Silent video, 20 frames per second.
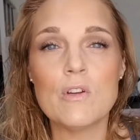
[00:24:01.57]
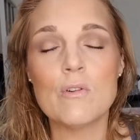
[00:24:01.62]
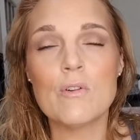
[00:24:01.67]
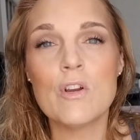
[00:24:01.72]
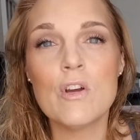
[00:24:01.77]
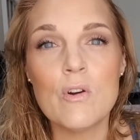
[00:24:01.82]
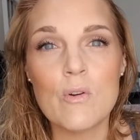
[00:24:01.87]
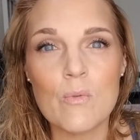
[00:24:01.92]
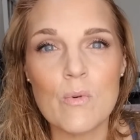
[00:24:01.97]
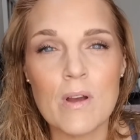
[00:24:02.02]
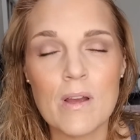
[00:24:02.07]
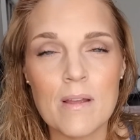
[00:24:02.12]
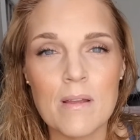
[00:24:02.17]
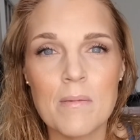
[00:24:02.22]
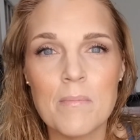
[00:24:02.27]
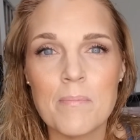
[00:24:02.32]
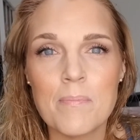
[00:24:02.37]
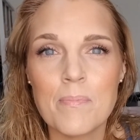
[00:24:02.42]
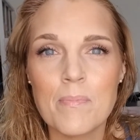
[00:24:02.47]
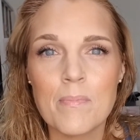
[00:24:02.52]
know,
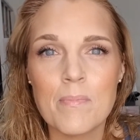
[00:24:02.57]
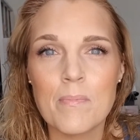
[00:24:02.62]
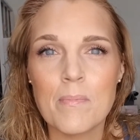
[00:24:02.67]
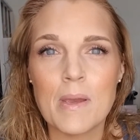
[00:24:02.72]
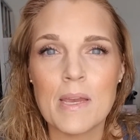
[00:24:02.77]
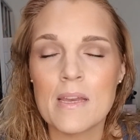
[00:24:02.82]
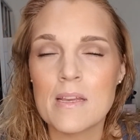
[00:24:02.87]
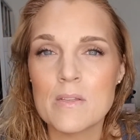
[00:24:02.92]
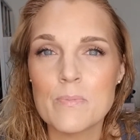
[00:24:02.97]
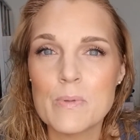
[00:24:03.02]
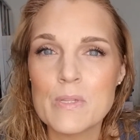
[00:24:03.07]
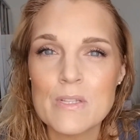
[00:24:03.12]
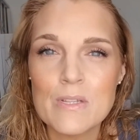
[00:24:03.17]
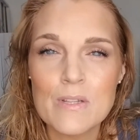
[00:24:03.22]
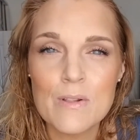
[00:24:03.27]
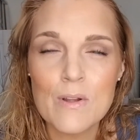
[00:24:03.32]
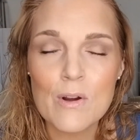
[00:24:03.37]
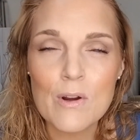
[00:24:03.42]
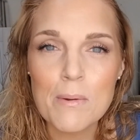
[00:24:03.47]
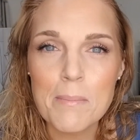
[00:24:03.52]
my husband's in the
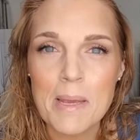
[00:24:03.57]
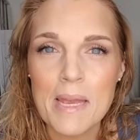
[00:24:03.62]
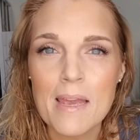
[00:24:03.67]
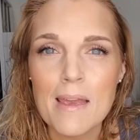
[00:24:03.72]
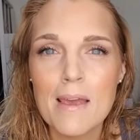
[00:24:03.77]
Army.